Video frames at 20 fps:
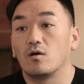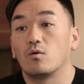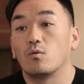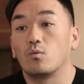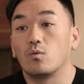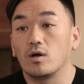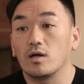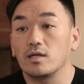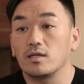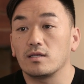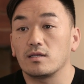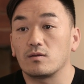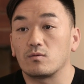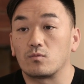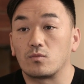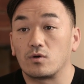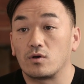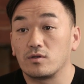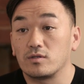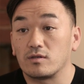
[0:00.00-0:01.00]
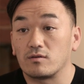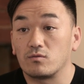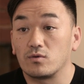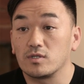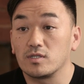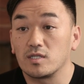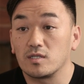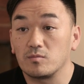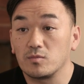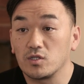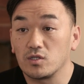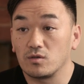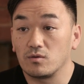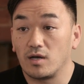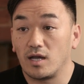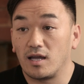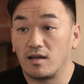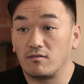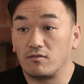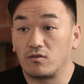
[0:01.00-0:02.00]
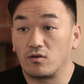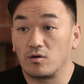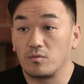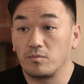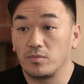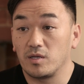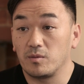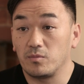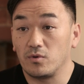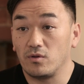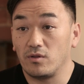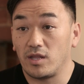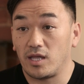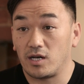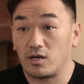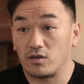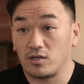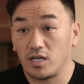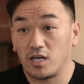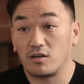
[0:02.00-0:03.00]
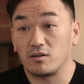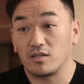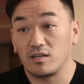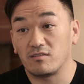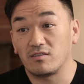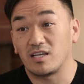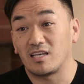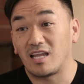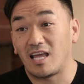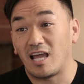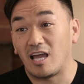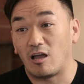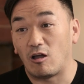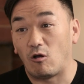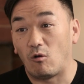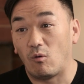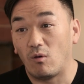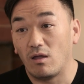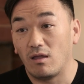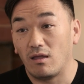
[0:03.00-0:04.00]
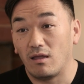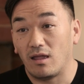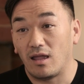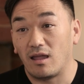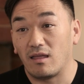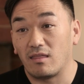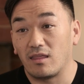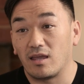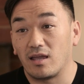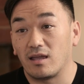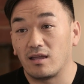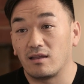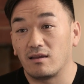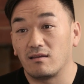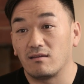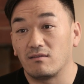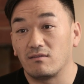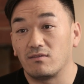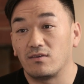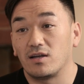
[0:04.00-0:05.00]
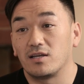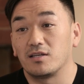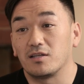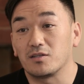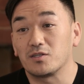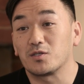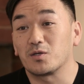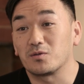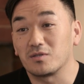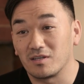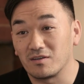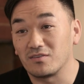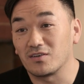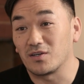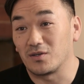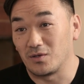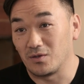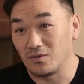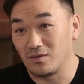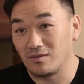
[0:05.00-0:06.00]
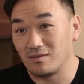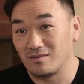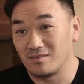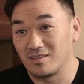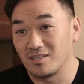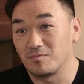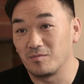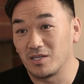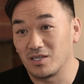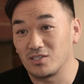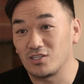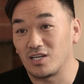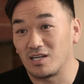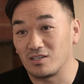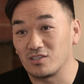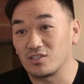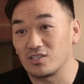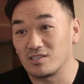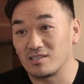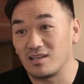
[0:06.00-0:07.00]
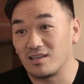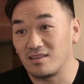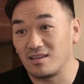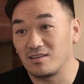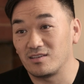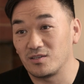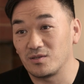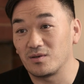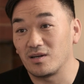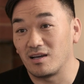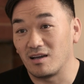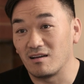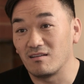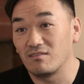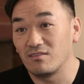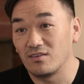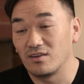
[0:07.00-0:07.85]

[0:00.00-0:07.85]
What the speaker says: What words of wisdom do you have for people that are caregiving now and that find it so difficult, the big challenges that they do have?